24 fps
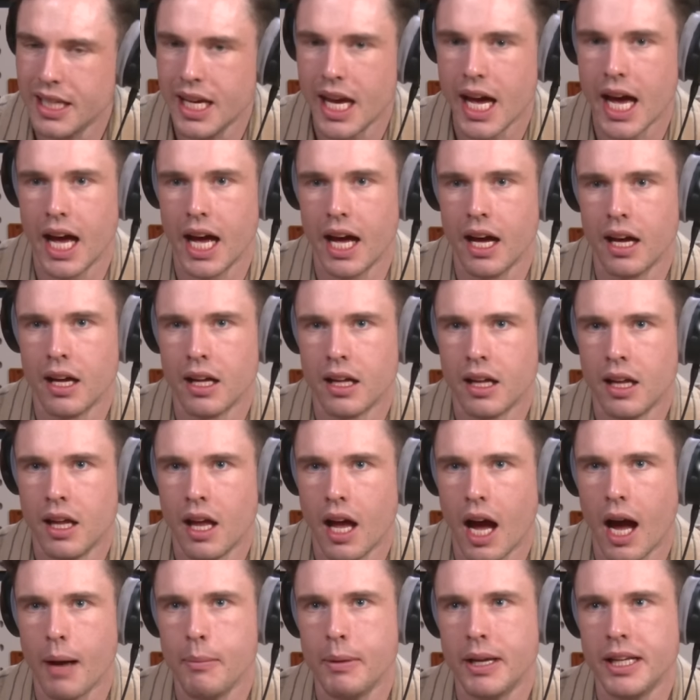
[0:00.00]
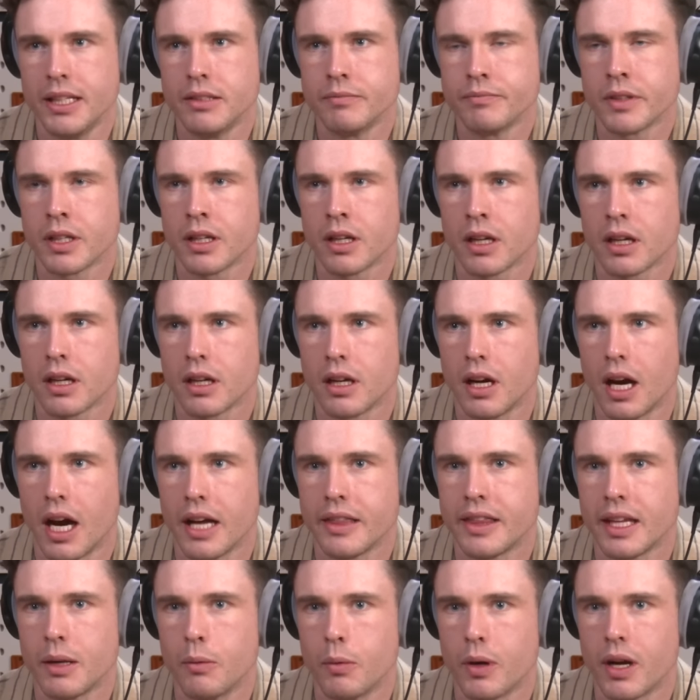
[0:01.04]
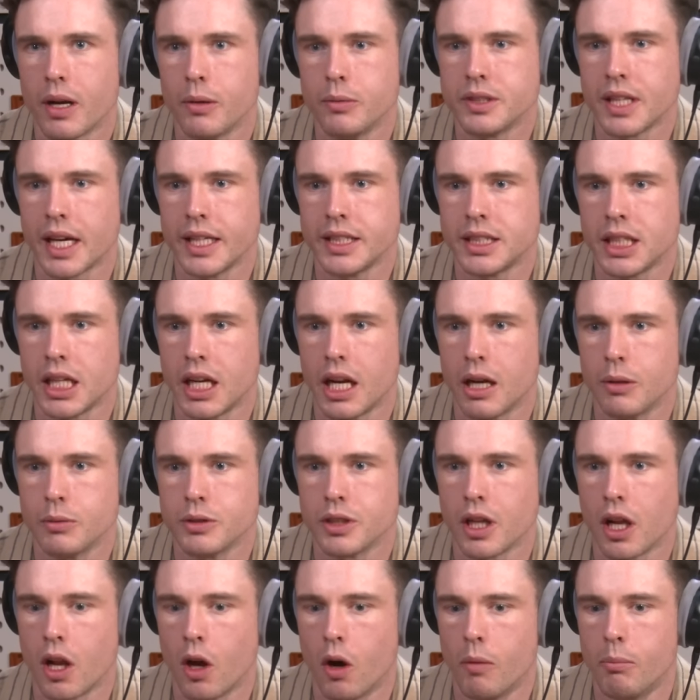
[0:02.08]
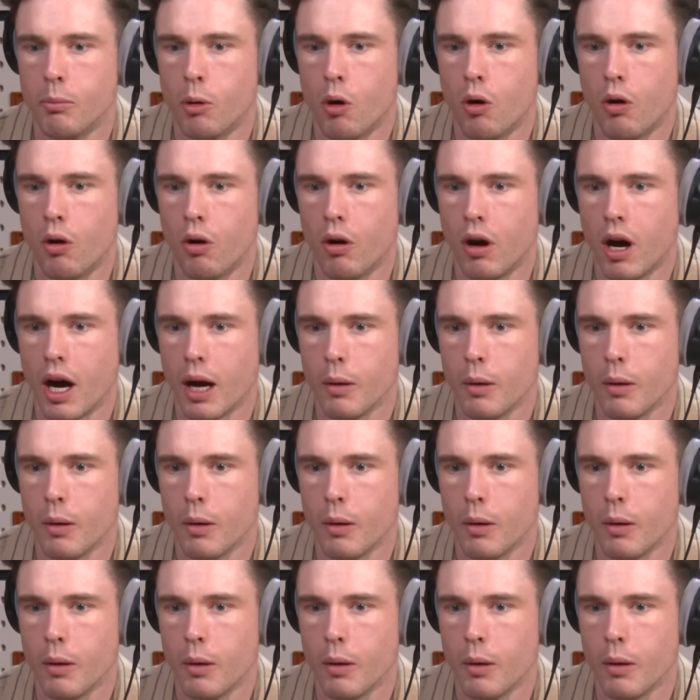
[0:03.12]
Yeah. I mean, I think when I was 18, I was a lot more,